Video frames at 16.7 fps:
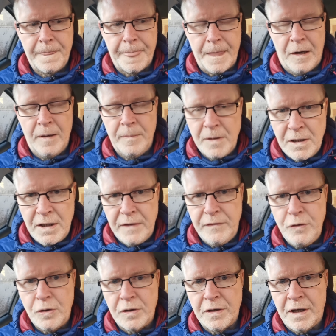I
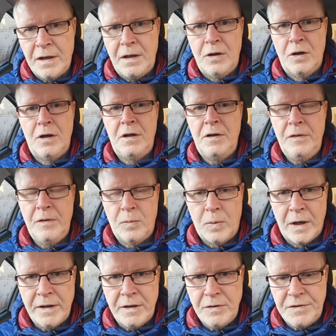believe, you can unlearn the
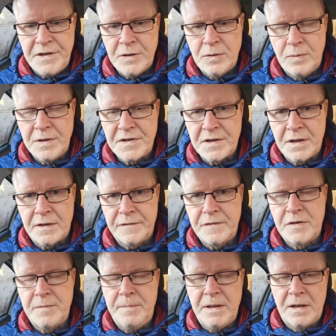way you deal with stuff
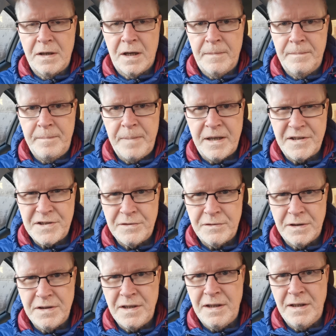to become better
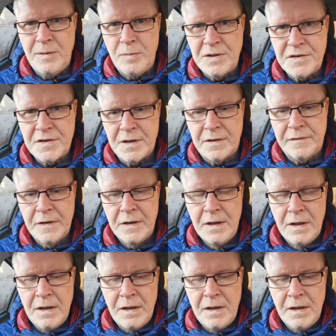at dealing with stuff.